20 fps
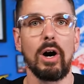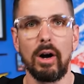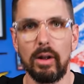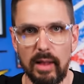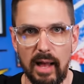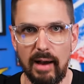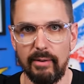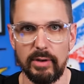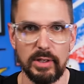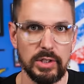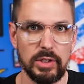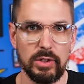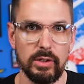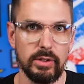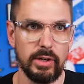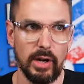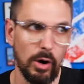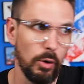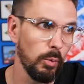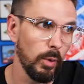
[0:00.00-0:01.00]
all obviously
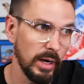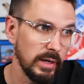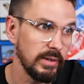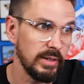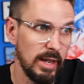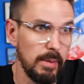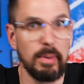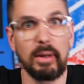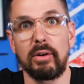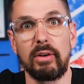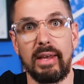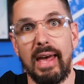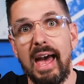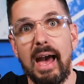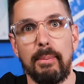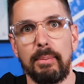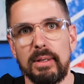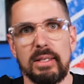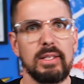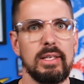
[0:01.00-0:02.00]
know what typically
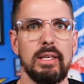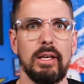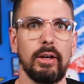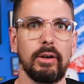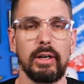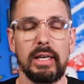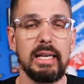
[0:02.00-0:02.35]
happens here.